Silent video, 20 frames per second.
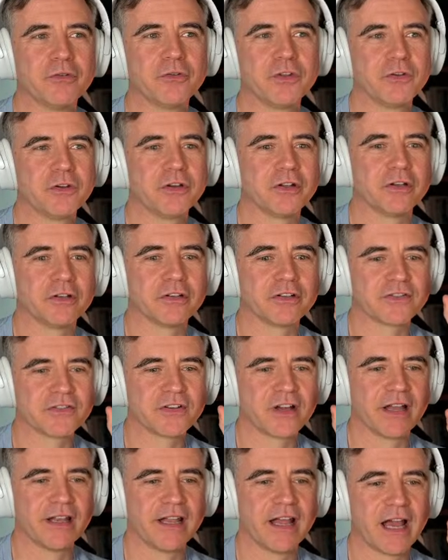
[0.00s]
can
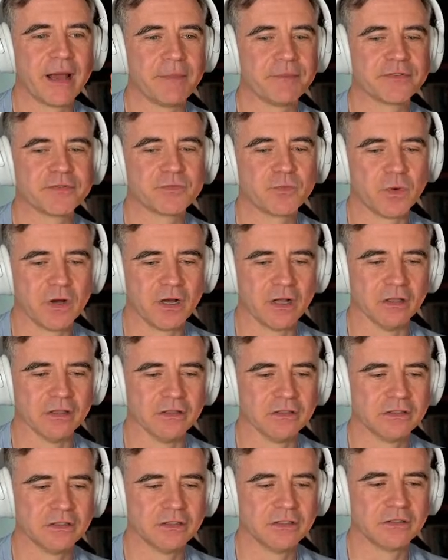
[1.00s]
design apps well,
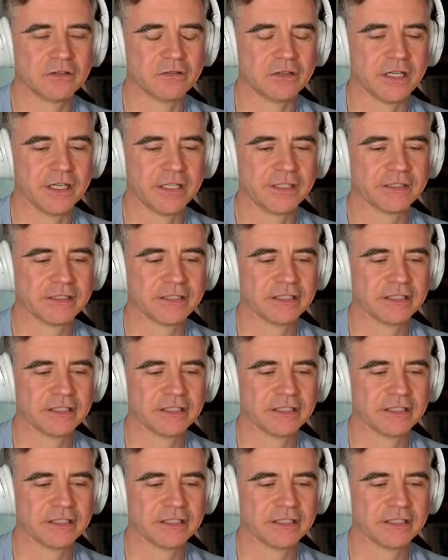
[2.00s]
right?